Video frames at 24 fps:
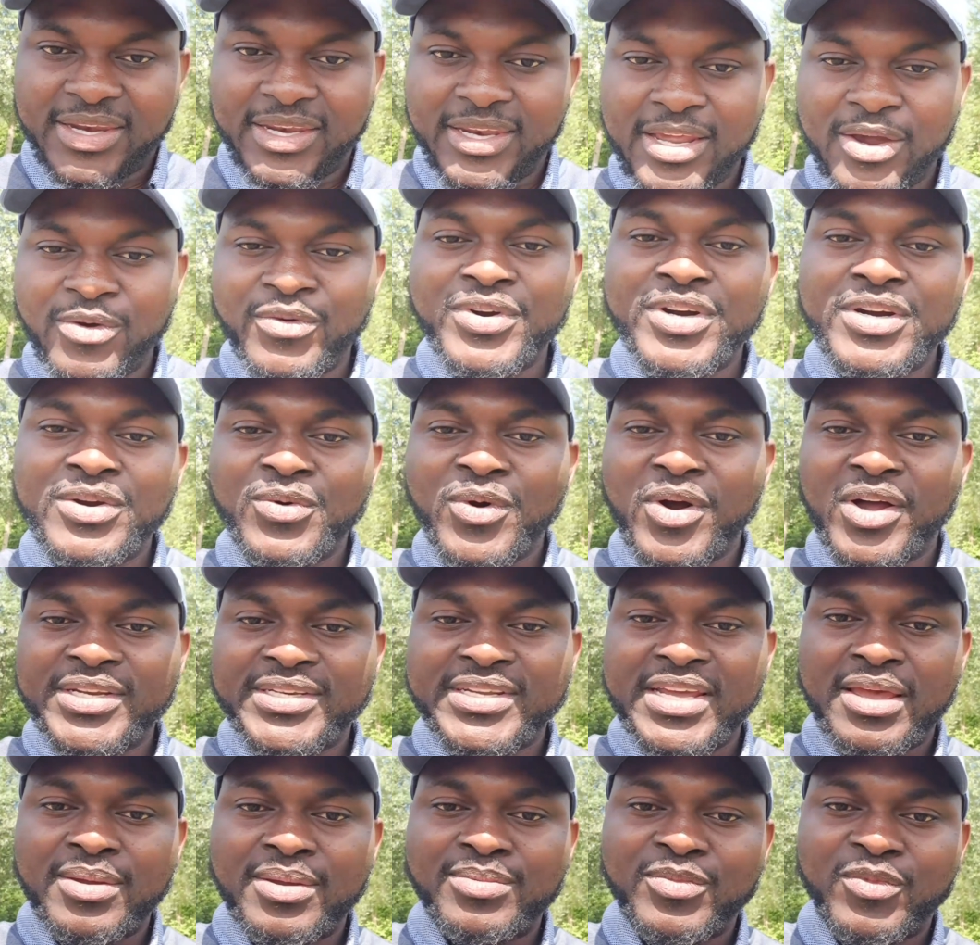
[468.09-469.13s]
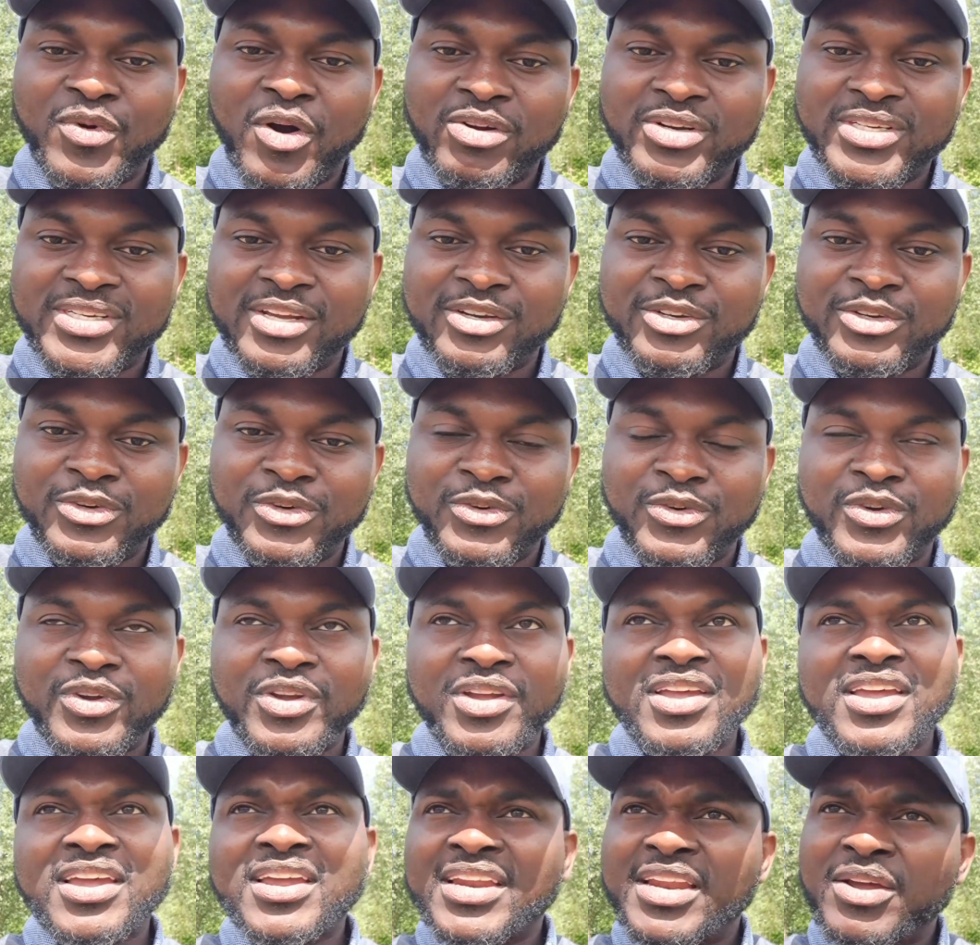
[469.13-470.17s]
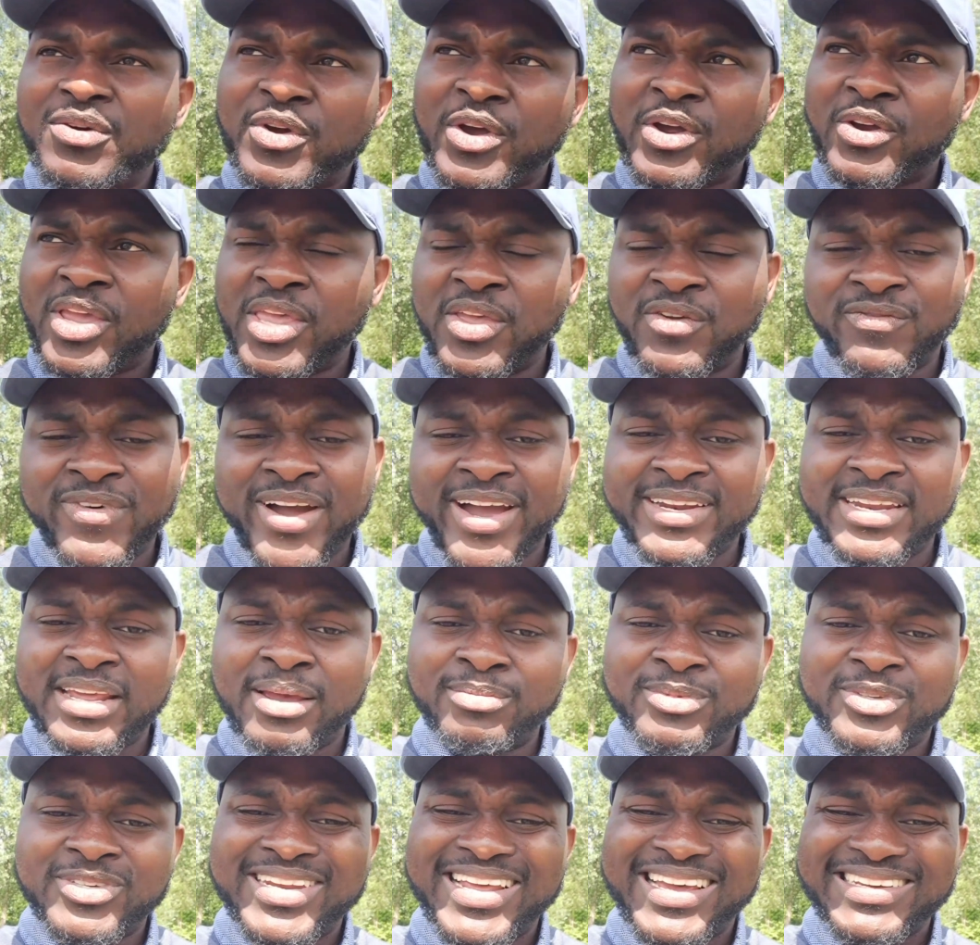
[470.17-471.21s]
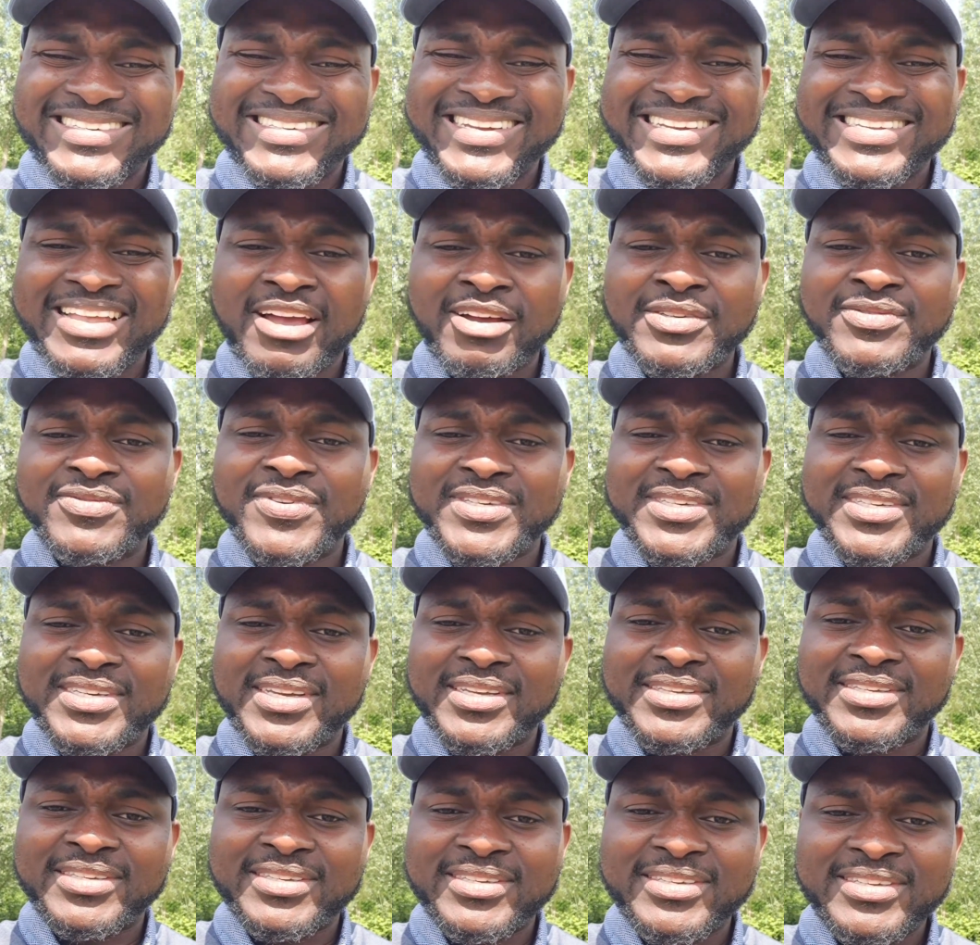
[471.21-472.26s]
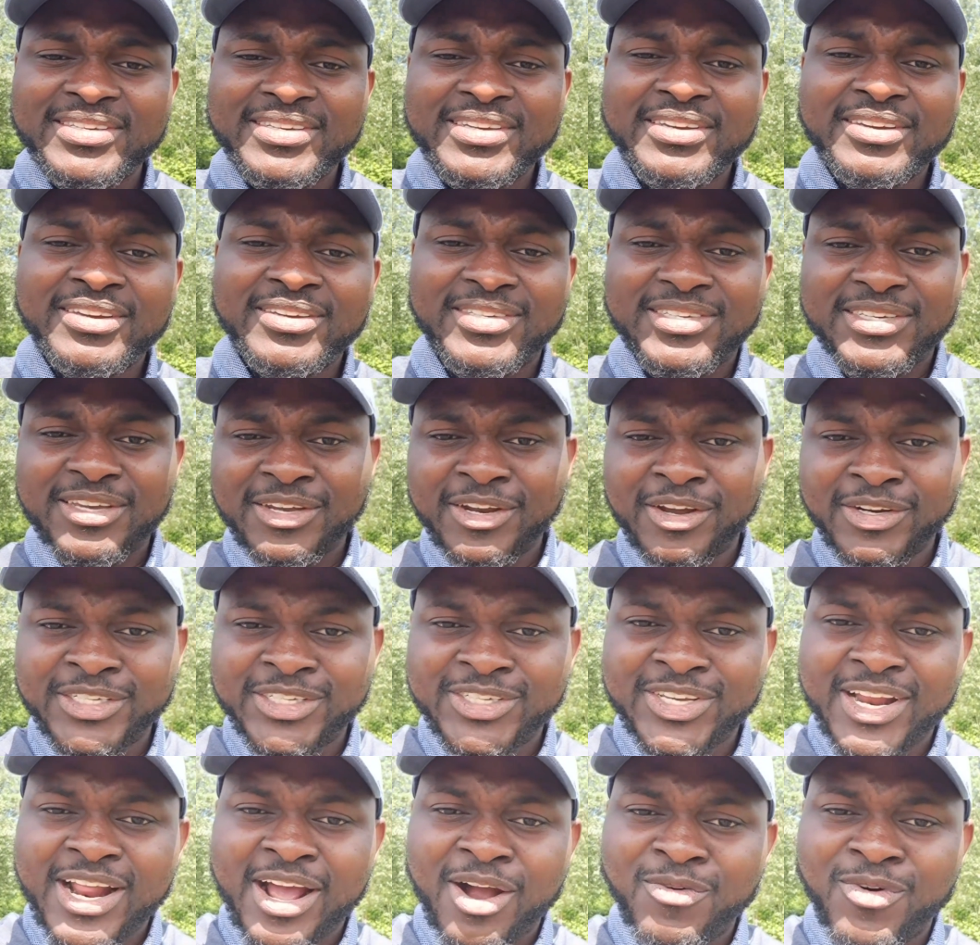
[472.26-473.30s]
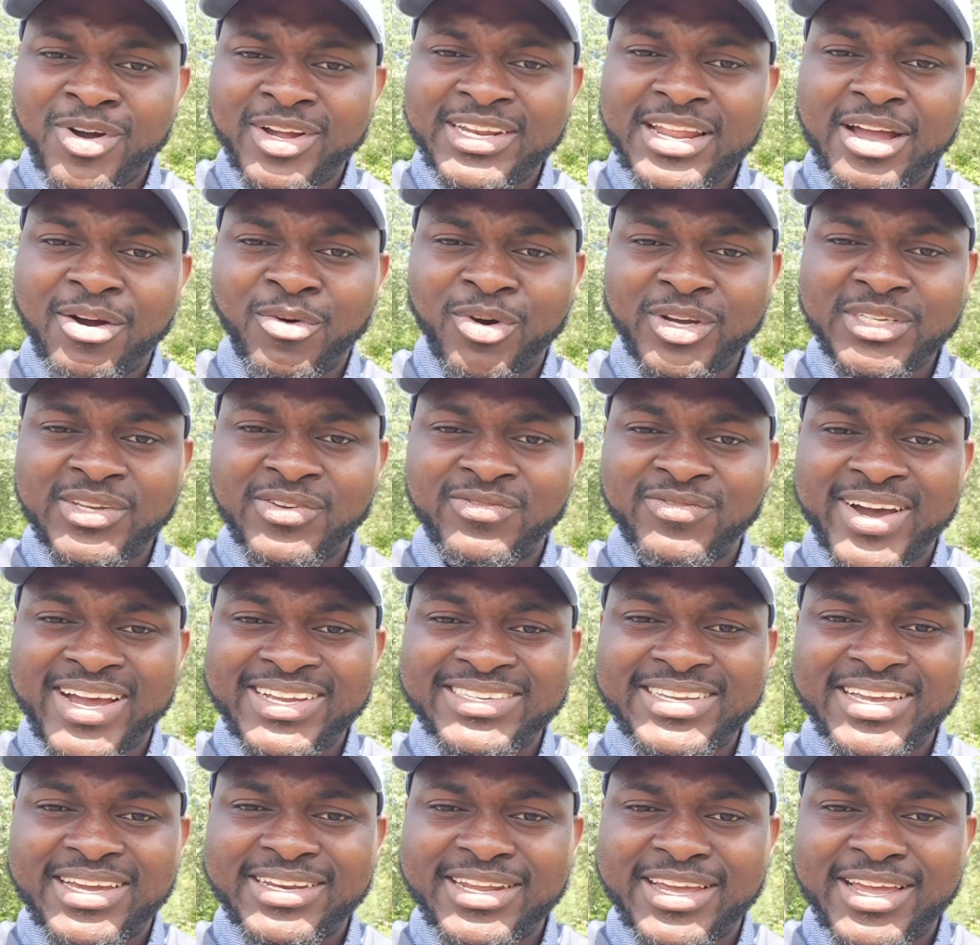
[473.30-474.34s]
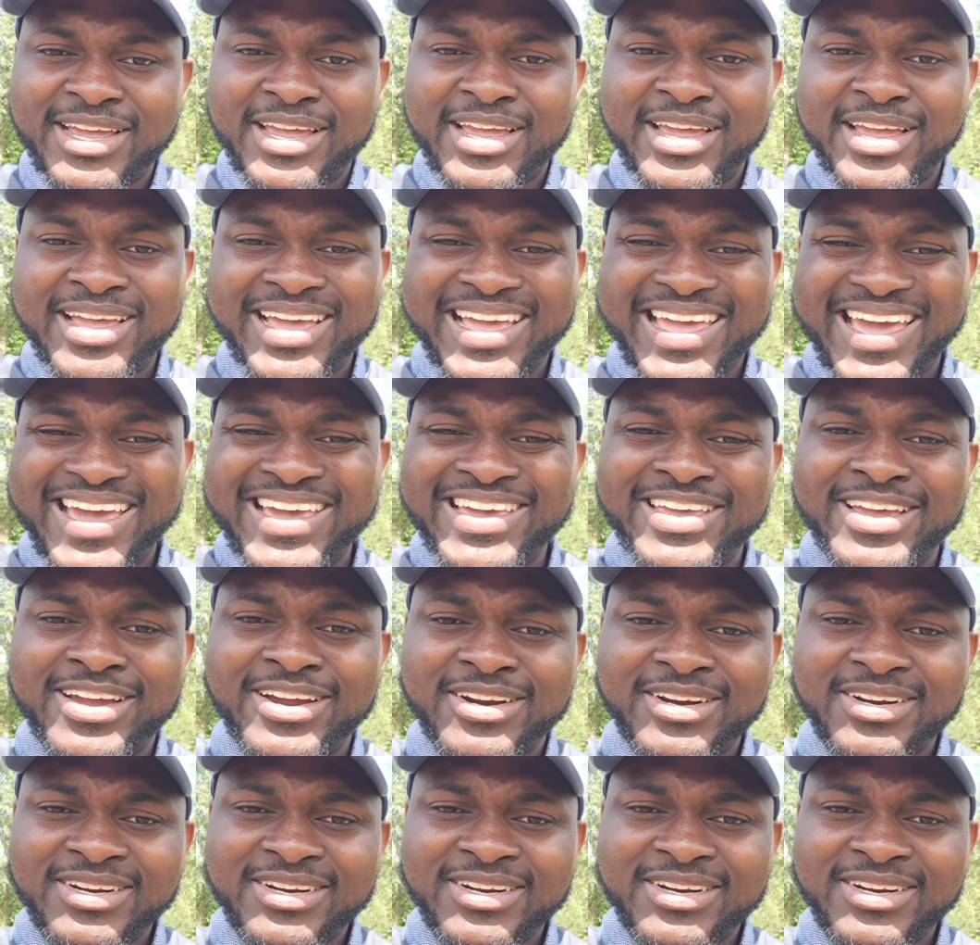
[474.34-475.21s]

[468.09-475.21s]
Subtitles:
They will reward them. What they do, they will invite them to their state house visits. You see this other one that was invited, Kenya.